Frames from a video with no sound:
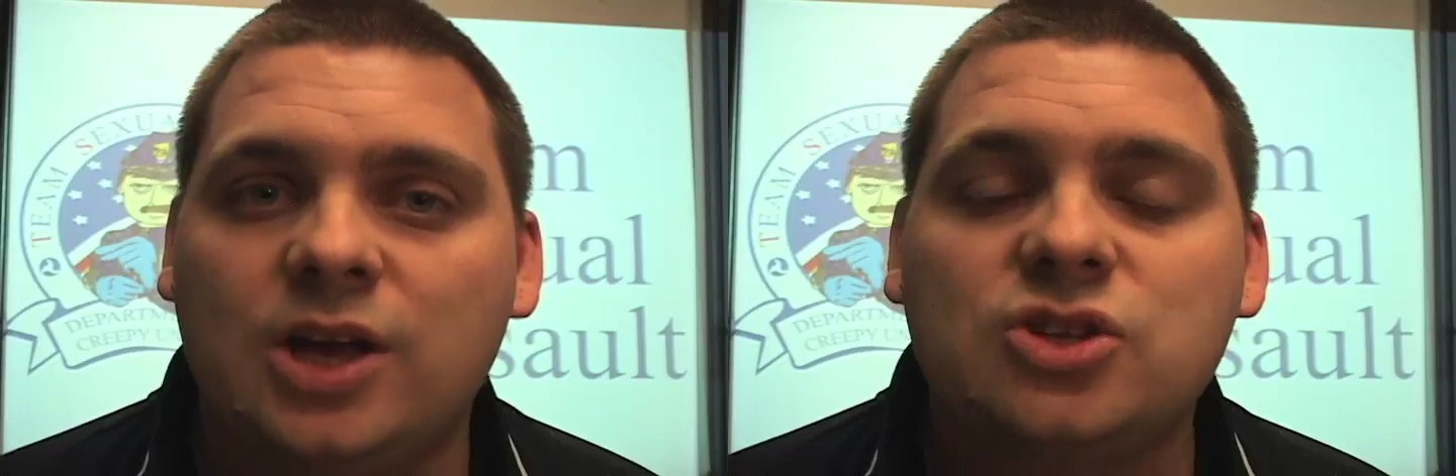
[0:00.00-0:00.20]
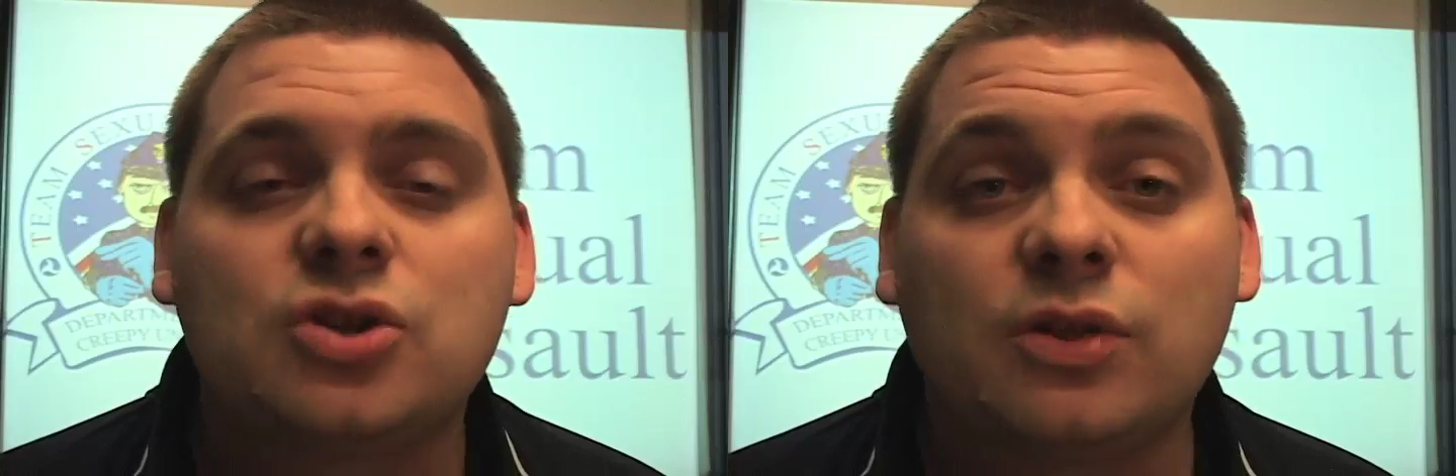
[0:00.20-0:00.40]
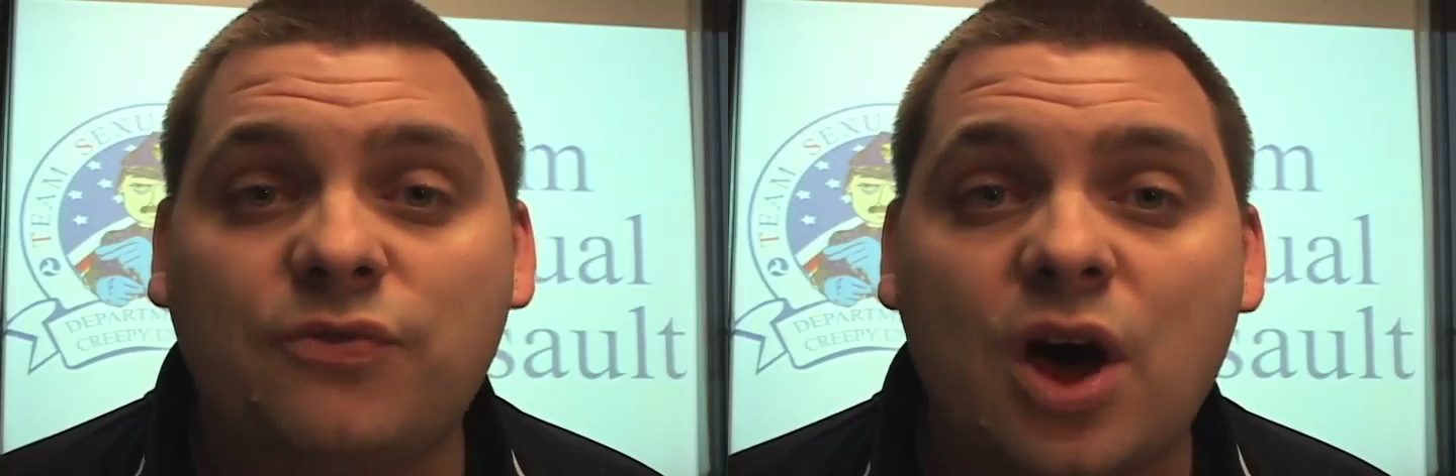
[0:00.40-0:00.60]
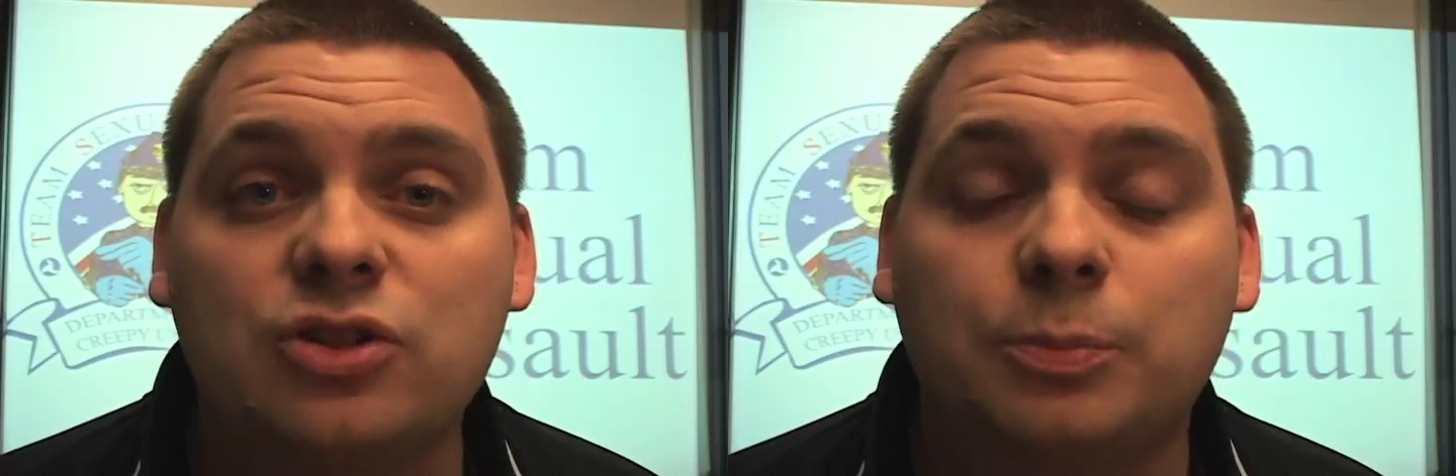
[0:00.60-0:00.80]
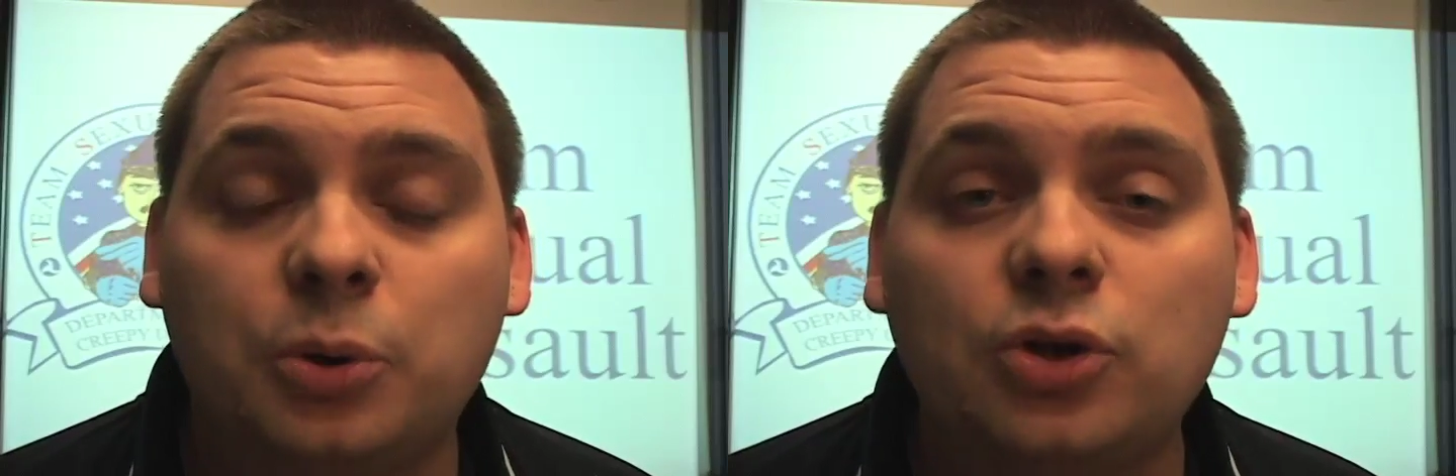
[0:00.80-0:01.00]
So the
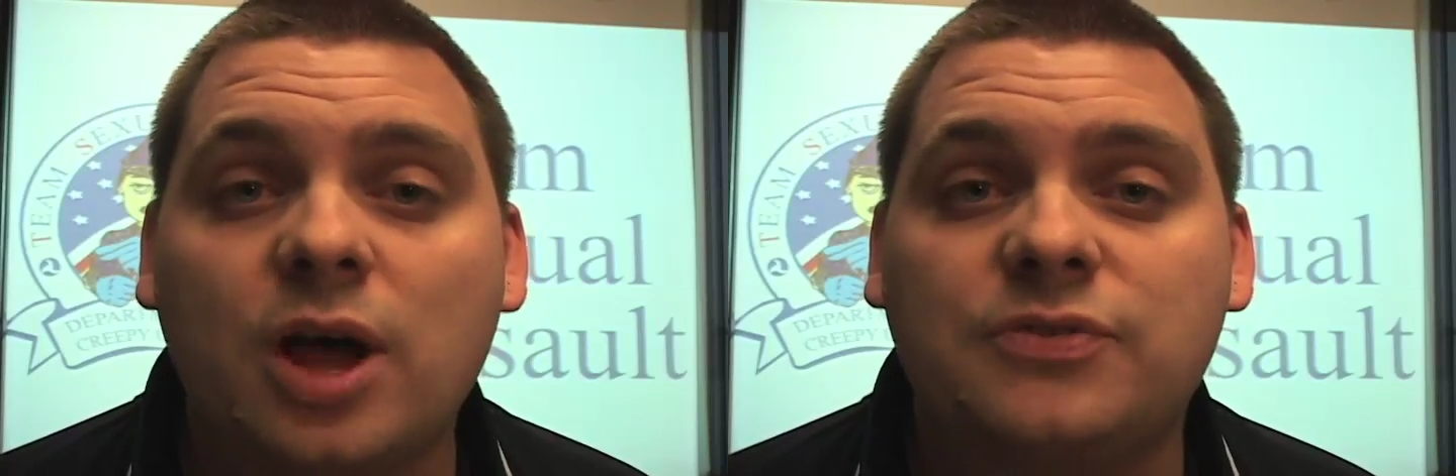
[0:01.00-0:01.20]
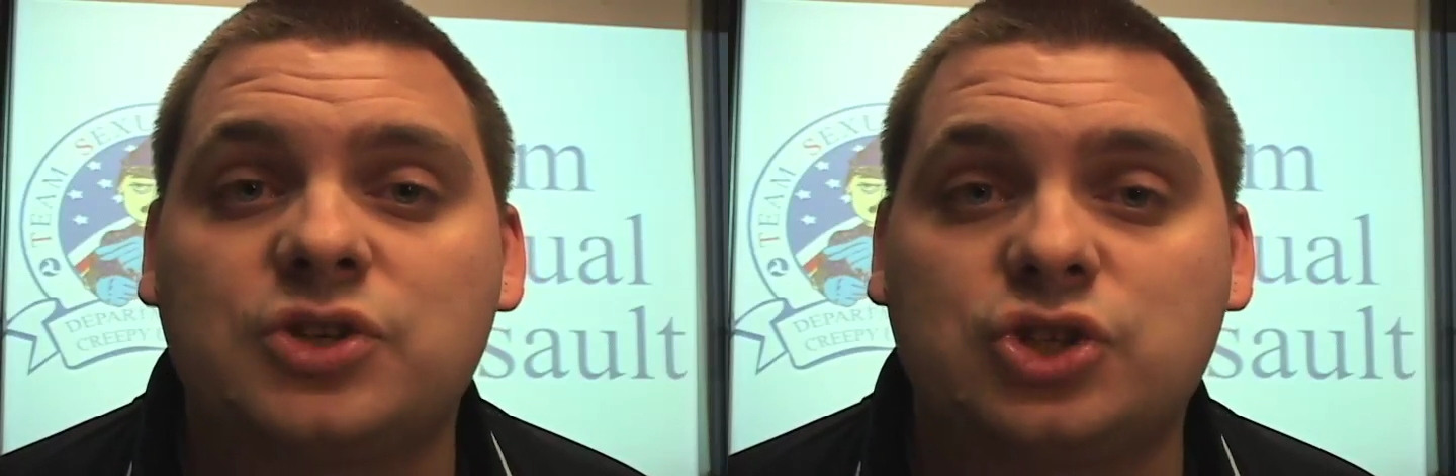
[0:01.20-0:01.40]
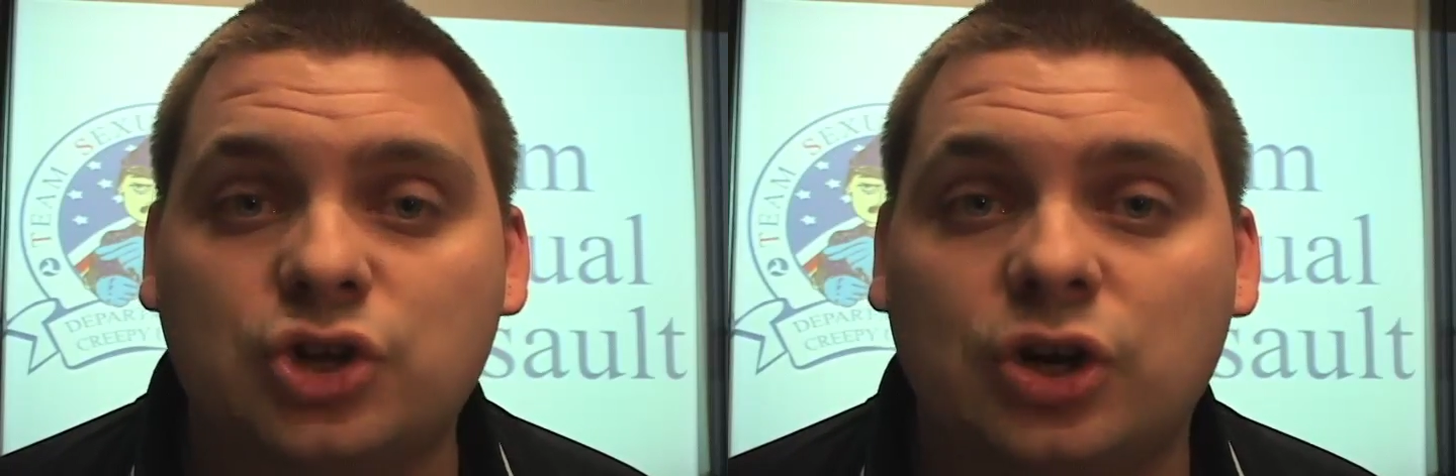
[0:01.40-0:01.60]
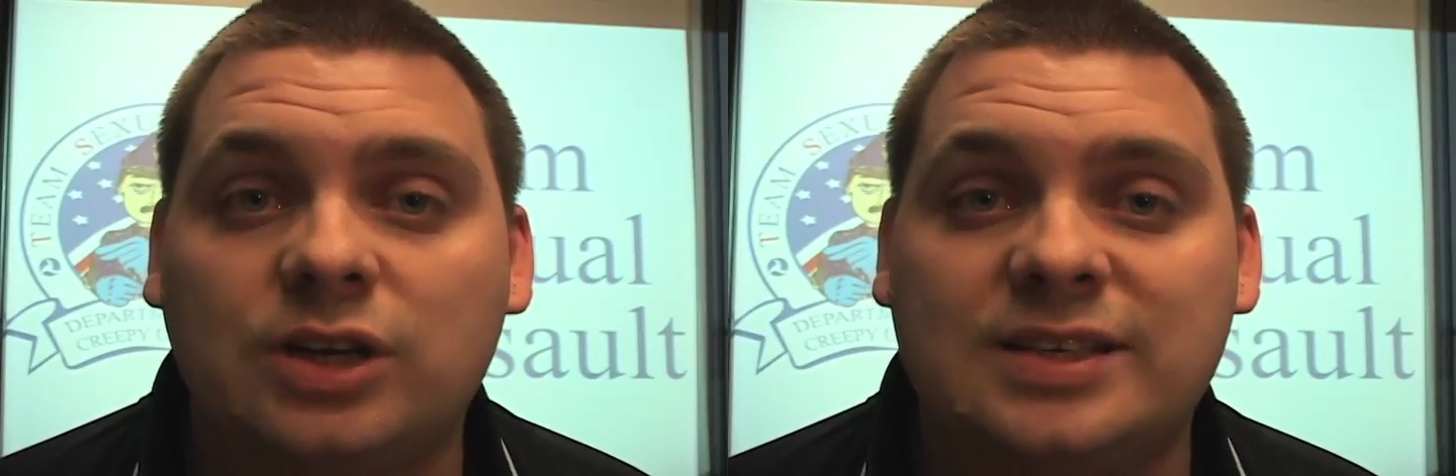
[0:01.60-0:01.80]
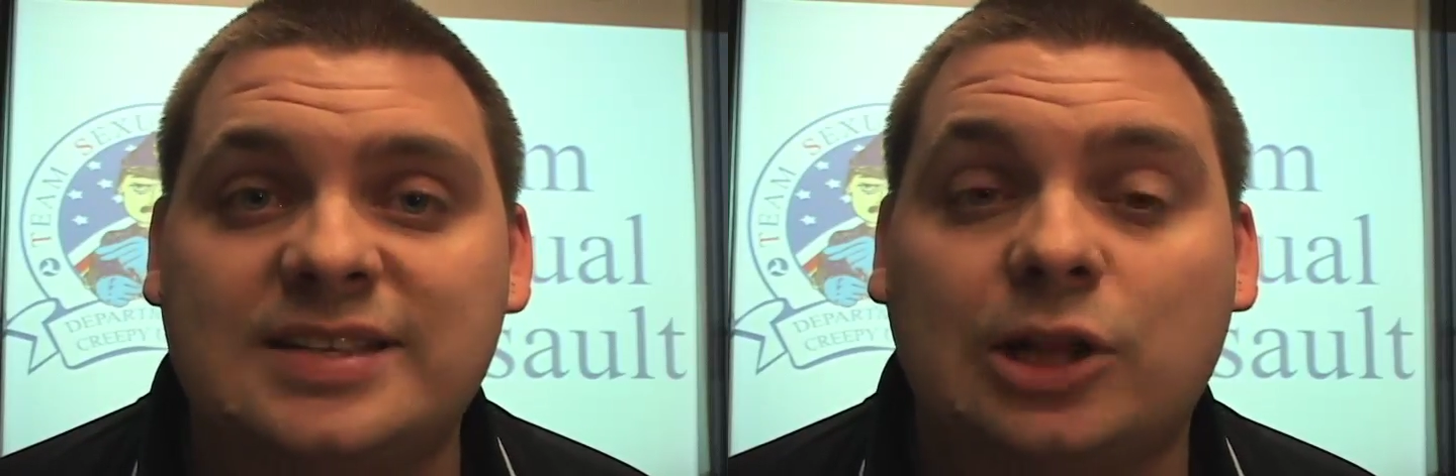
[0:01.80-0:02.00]
father pulled off his shirt
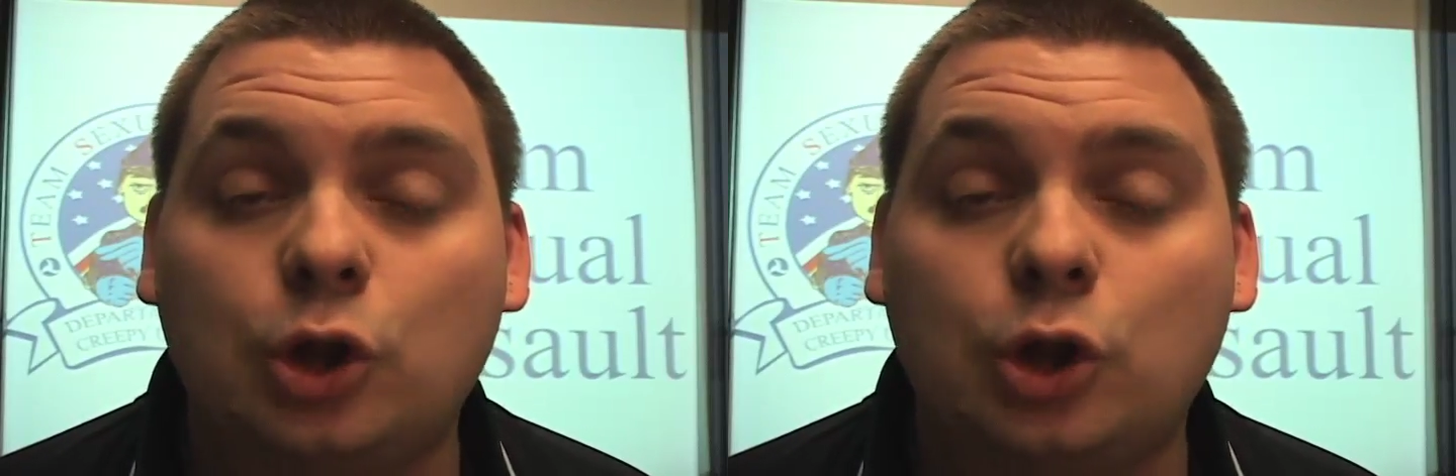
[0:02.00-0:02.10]
and said,